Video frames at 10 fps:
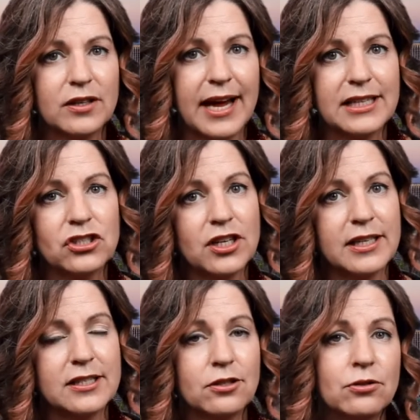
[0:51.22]
your last
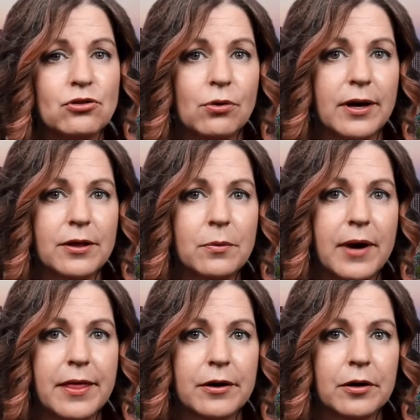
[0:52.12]
chance to enjoy the
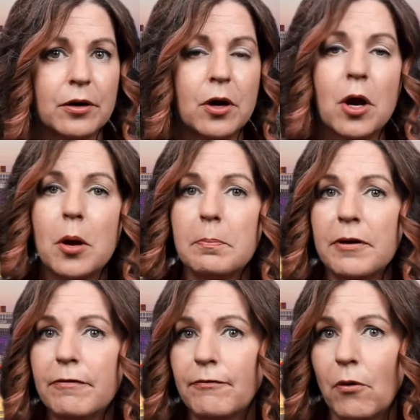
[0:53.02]
weather
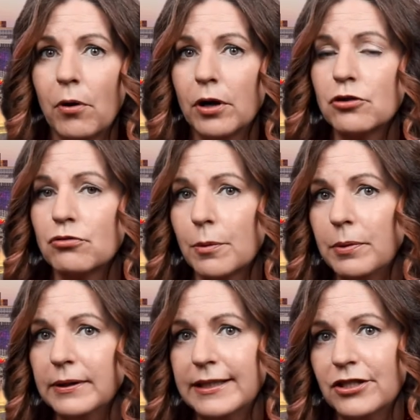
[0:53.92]
before
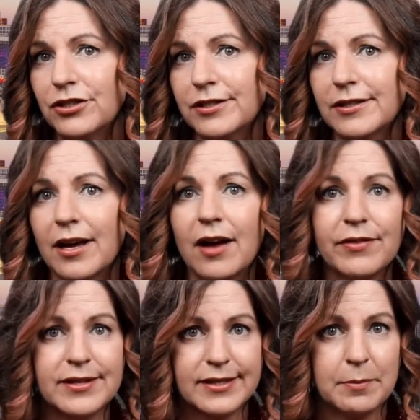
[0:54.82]
triple digits of
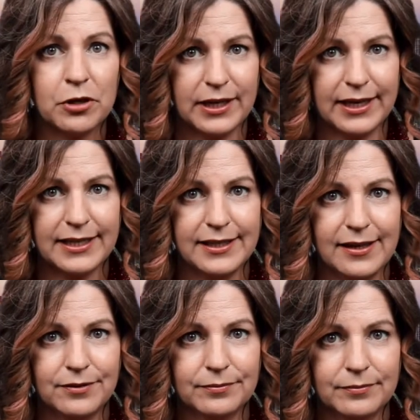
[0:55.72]
the summer kicks
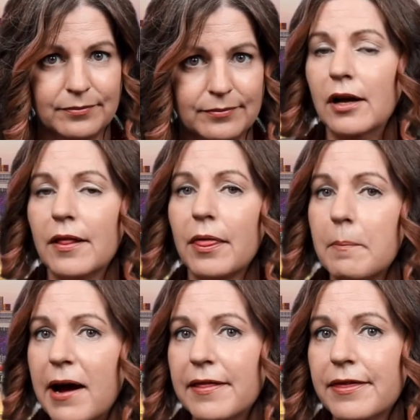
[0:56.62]
in. The
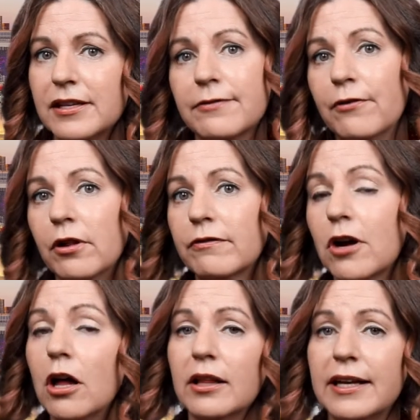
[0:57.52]
month is full of
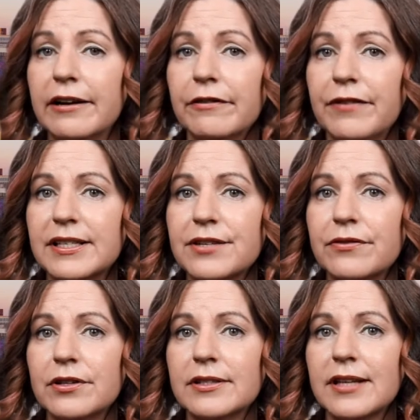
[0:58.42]
culinary
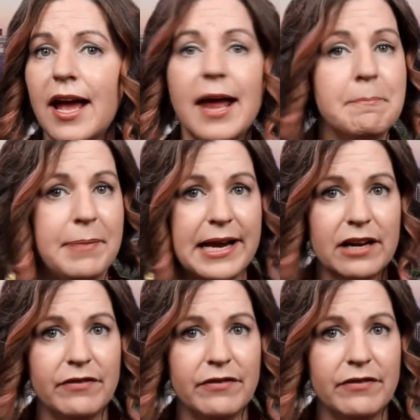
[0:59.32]
festivals and big